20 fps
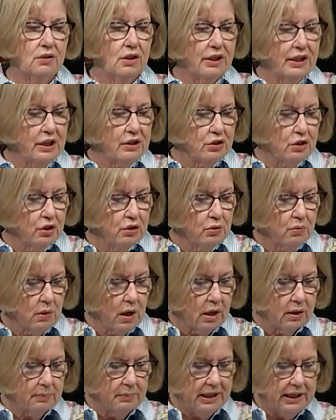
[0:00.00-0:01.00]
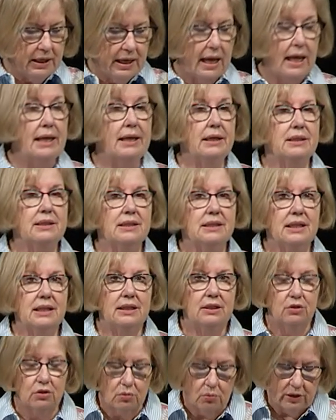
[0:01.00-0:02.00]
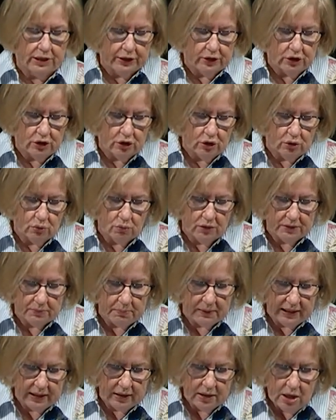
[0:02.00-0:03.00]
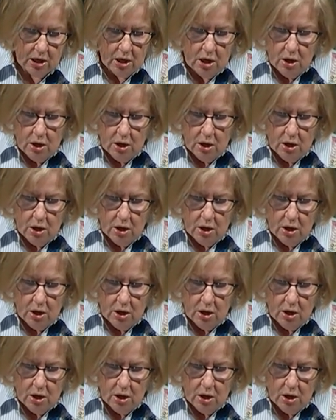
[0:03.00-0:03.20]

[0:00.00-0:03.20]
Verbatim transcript: Look at Deuteronomy 18:22 with me.